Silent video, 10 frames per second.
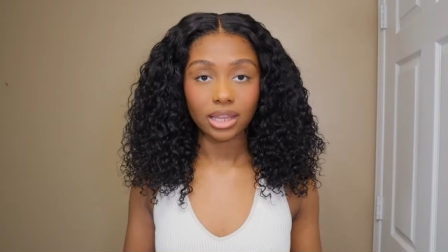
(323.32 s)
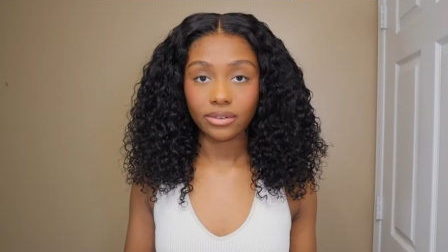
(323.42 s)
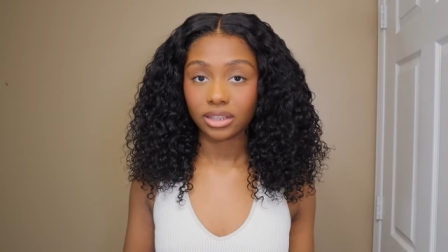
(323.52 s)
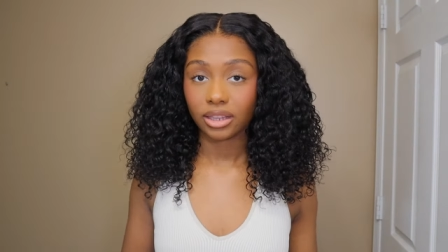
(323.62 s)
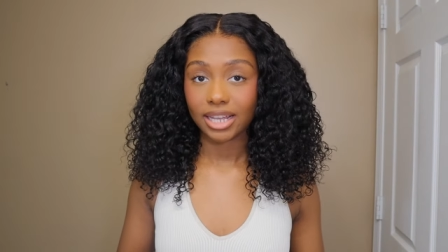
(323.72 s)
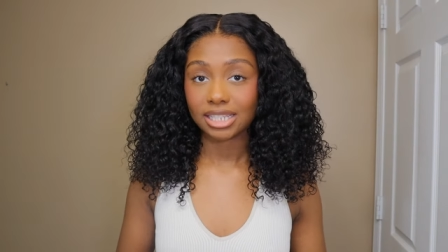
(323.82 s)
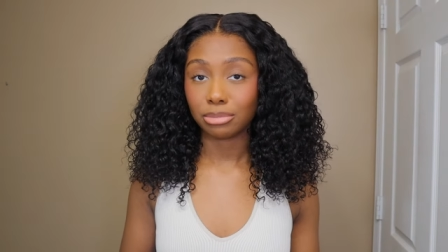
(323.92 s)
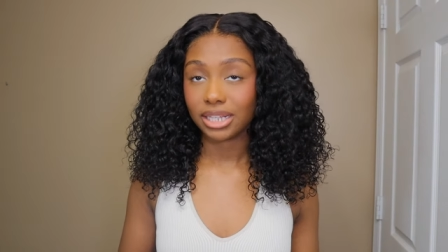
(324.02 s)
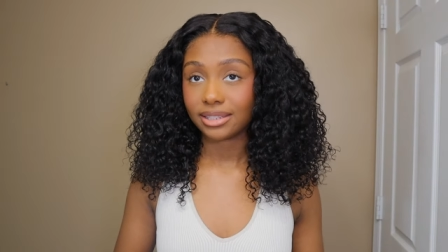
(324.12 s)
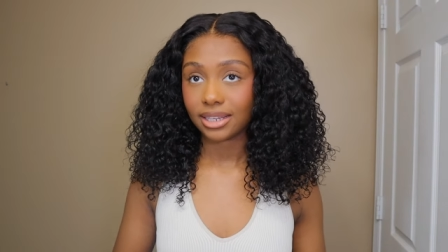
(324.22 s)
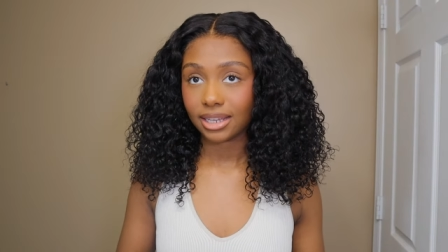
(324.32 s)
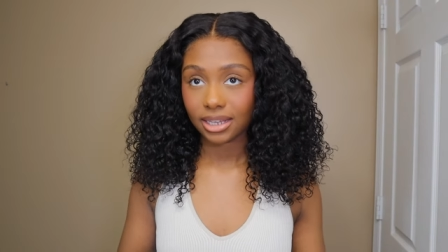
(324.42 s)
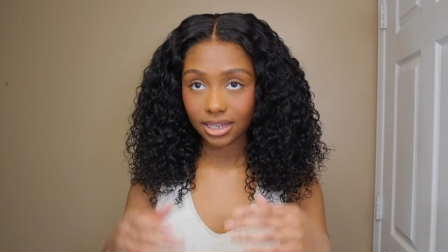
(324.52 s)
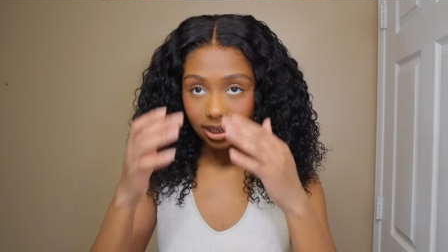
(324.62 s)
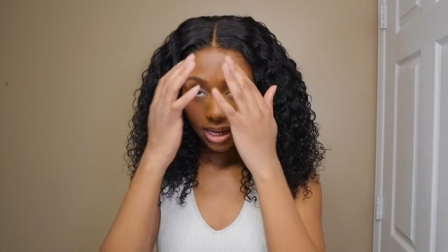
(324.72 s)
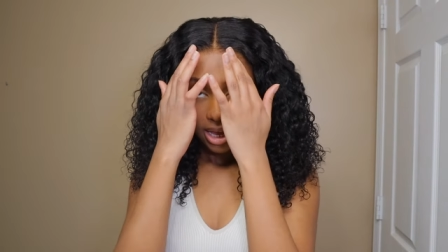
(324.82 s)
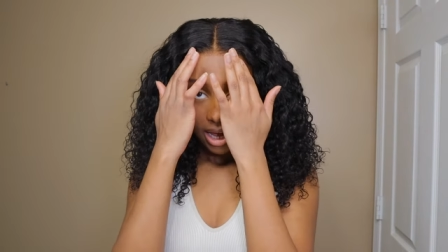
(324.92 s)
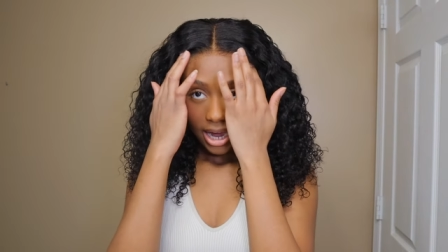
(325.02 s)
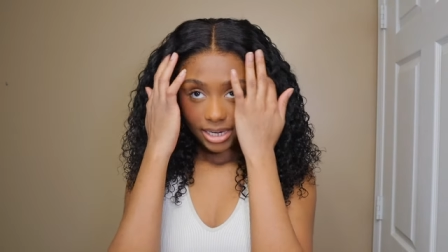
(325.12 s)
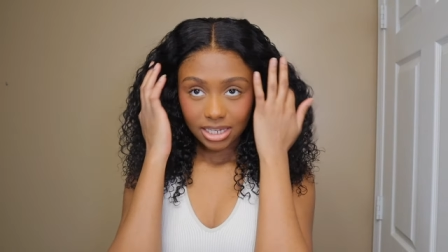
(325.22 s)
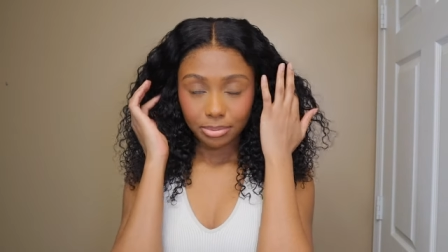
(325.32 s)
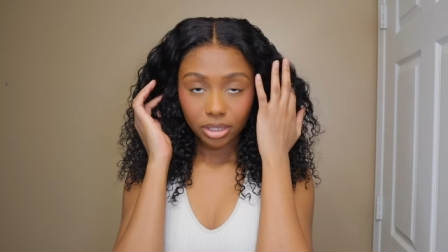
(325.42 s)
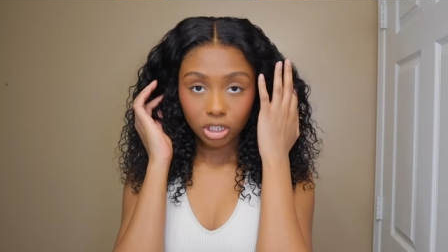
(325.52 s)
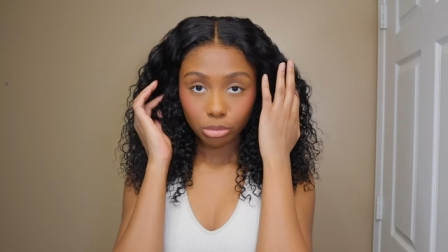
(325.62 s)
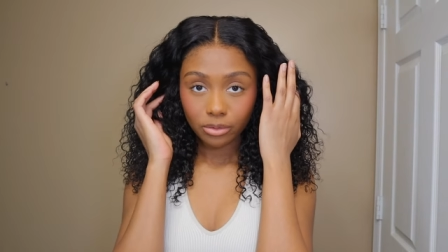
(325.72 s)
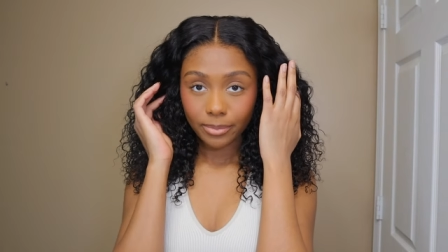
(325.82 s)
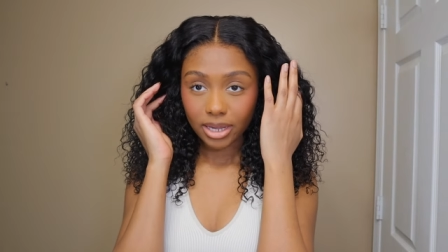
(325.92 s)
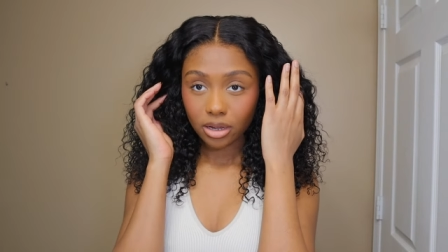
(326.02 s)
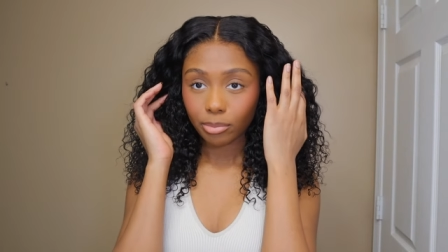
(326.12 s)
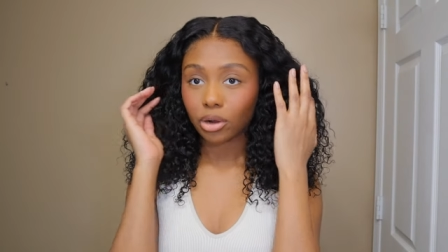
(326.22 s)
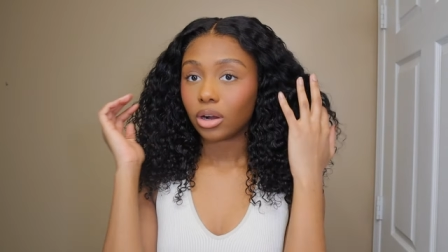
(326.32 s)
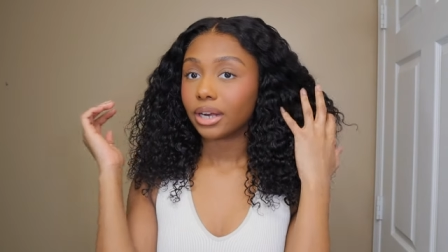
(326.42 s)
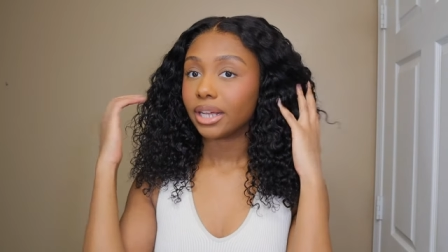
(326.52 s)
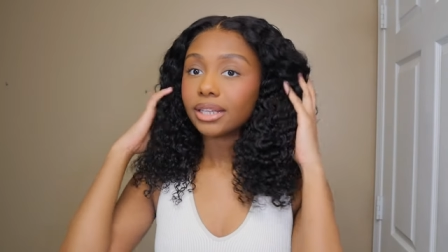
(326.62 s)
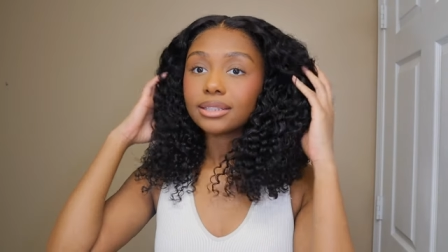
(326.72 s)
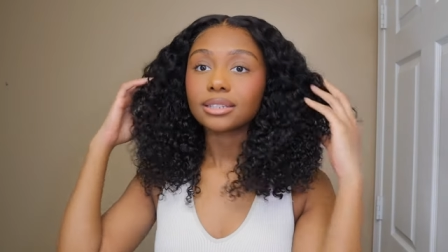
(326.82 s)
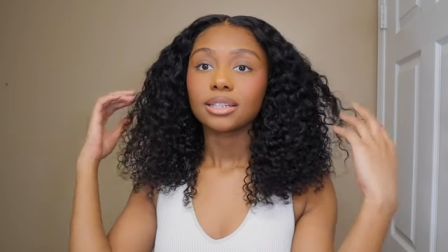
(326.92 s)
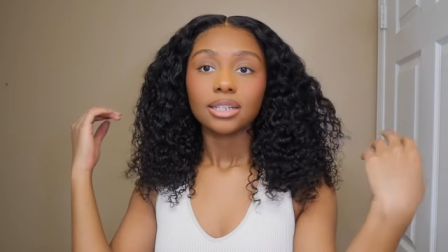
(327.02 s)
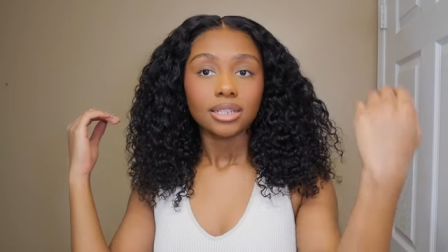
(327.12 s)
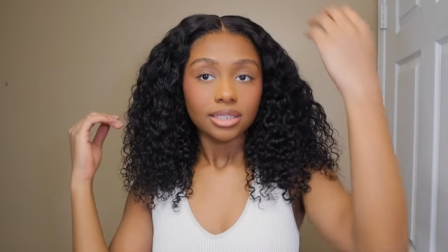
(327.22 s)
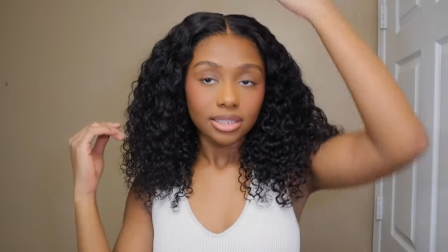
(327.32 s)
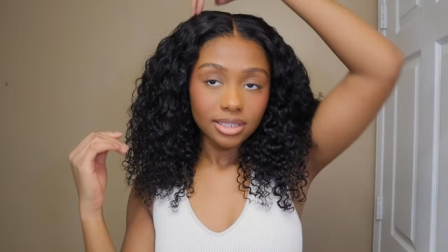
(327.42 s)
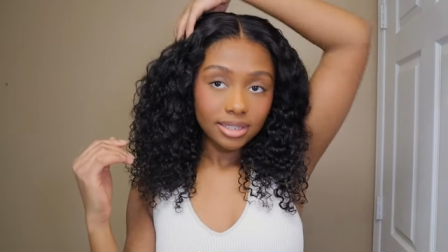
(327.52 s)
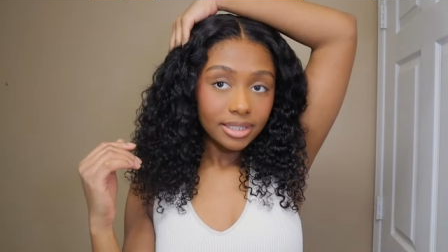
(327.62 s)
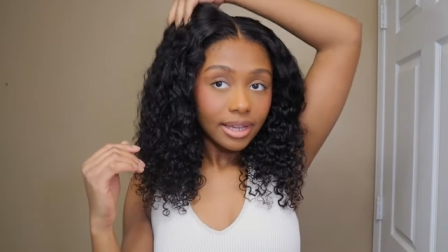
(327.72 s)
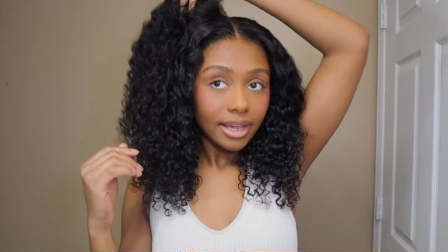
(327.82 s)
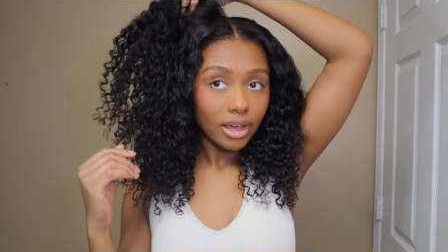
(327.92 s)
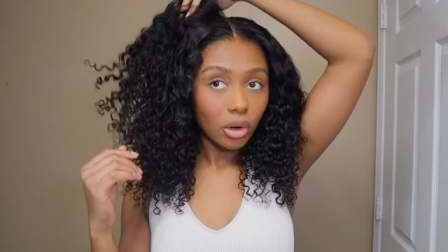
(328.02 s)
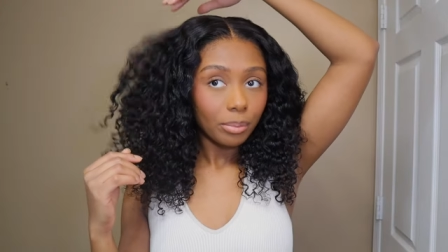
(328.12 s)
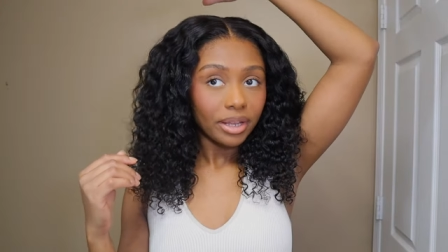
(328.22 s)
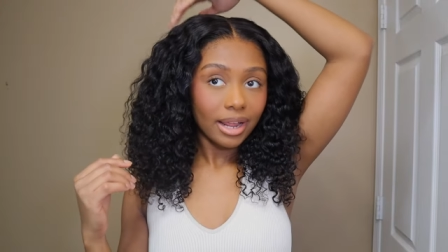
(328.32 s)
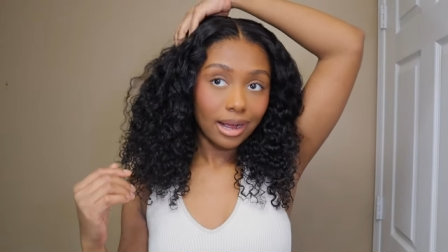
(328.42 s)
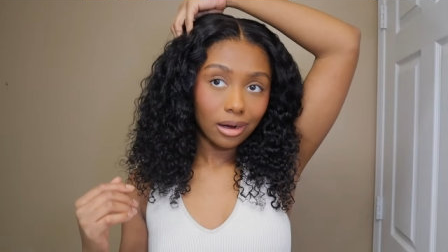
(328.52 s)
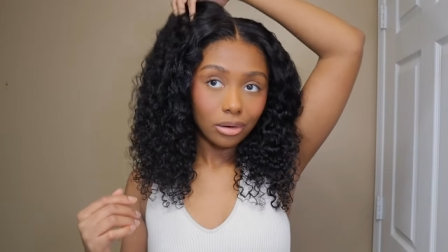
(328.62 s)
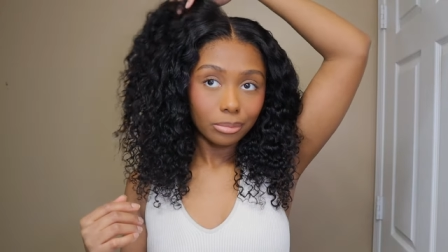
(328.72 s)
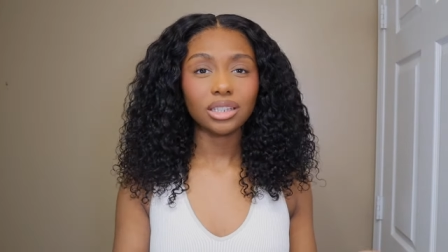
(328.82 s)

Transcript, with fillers: love how the lace blends in. I did put a little bit of makeup on it just to help it out.